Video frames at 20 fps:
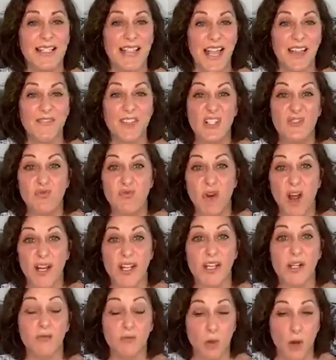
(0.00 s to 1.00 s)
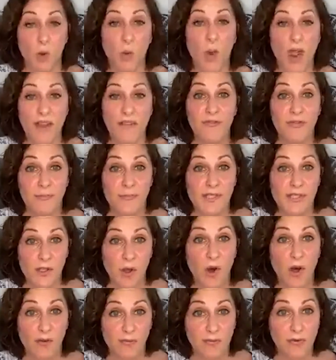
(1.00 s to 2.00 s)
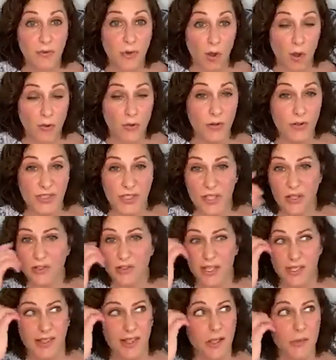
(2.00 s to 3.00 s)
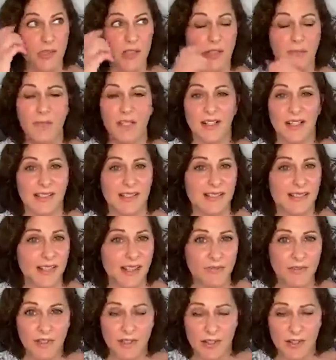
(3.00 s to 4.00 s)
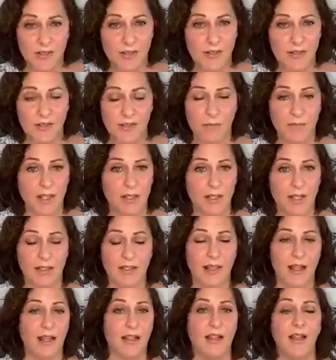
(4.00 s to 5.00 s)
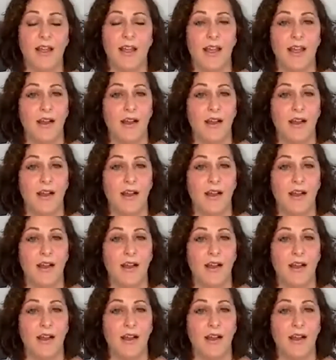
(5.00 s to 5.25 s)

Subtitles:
David's running away from Saul for all those years, I think it was something like 7 years or something like that,